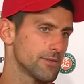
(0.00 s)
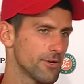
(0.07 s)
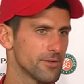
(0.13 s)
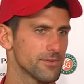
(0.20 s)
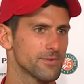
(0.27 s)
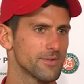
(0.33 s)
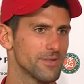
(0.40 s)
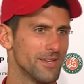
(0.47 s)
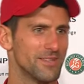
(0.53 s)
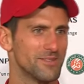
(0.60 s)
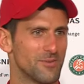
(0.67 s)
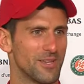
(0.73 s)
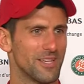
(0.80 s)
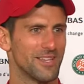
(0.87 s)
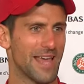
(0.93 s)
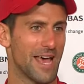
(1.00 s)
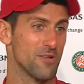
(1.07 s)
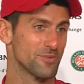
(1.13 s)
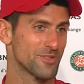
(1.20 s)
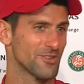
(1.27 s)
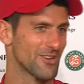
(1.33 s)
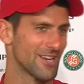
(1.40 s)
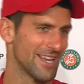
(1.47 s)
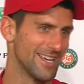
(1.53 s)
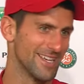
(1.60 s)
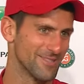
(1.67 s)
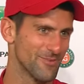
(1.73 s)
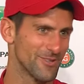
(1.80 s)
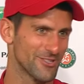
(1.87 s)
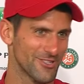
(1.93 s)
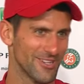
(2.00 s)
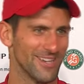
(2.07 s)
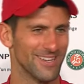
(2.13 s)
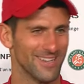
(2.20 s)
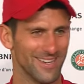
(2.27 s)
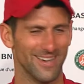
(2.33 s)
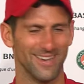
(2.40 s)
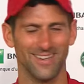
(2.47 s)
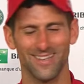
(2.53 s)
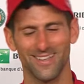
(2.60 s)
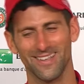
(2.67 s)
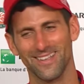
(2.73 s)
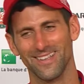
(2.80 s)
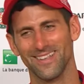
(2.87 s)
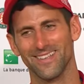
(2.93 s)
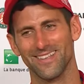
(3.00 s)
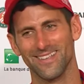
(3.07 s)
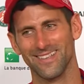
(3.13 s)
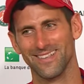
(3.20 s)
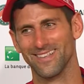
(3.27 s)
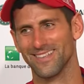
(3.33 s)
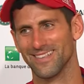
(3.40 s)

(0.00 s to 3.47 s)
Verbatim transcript: You know, it helps on clay especially. Yeah. Last three,